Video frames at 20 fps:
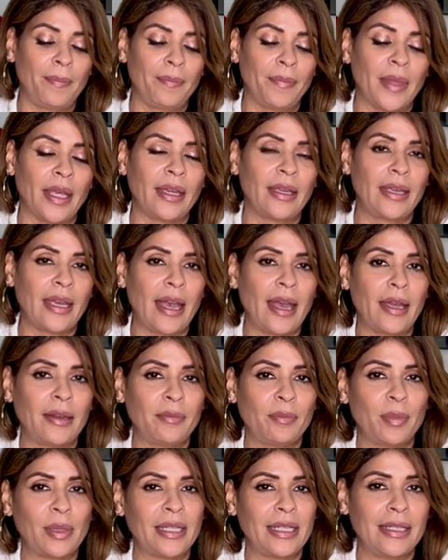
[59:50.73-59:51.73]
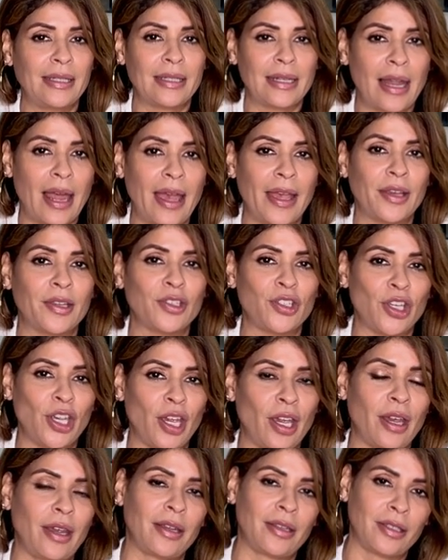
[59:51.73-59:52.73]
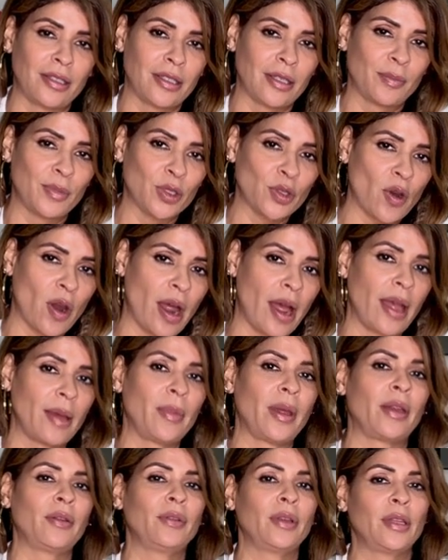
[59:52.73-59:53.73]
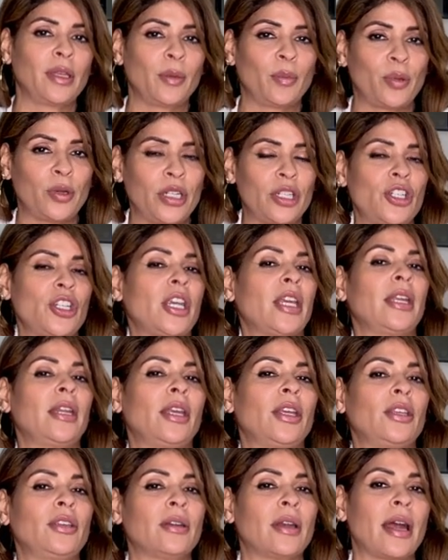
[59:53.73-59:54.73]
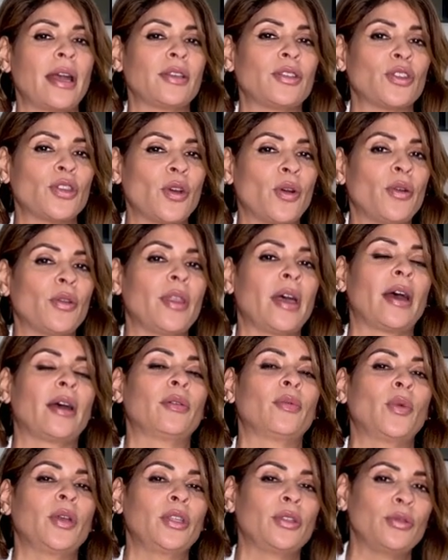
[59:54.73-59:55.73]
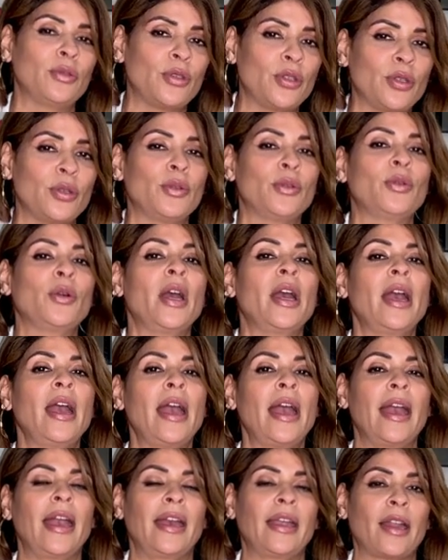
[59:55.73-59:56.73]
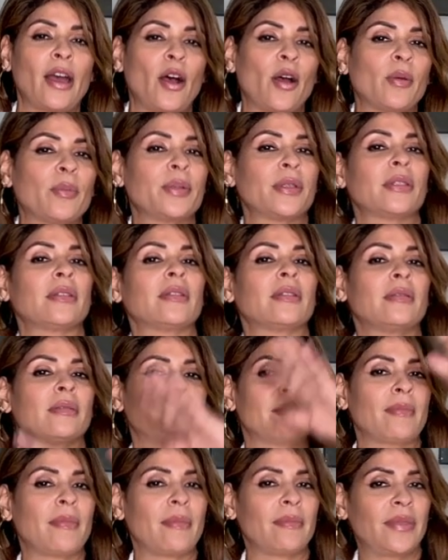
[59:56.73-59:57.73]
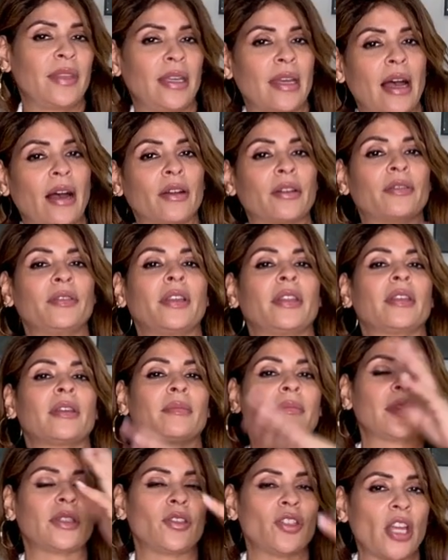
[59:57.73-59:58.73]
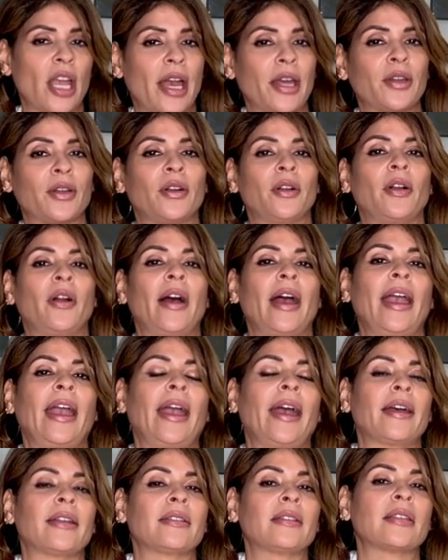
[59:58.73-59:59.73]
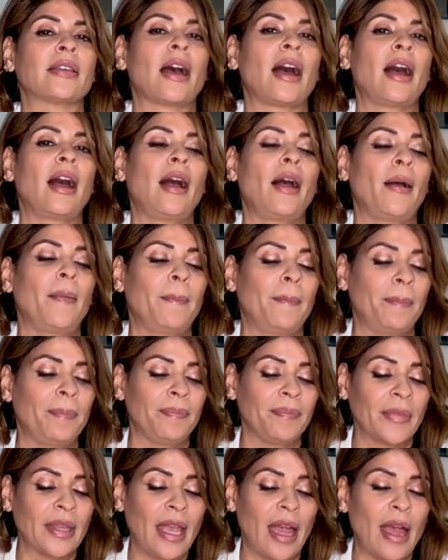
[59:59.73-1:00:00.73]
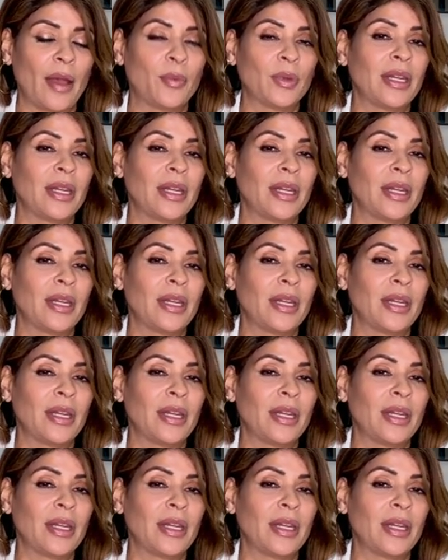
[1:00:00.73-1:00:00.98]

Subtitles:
Again, please like, share, and subscribe. I really appreciate it. You guys know that when you do, it helps the algorithm, the channel, and I would